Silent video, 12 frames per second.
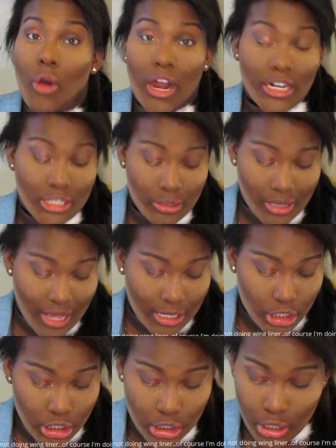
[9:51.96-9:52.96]
Want to do
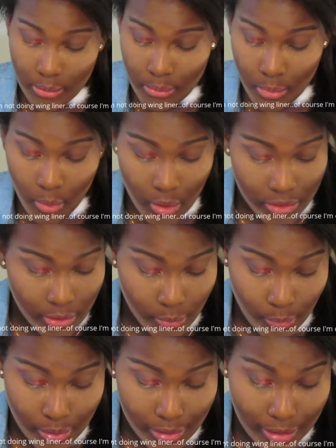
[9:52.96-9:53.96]
lashes? You're more than
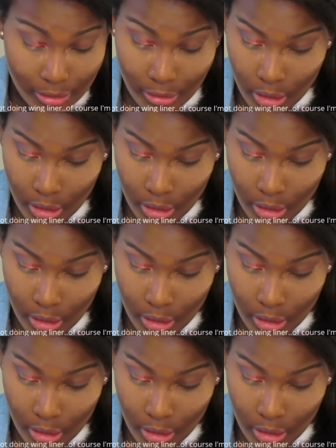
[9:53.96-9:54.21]
willing.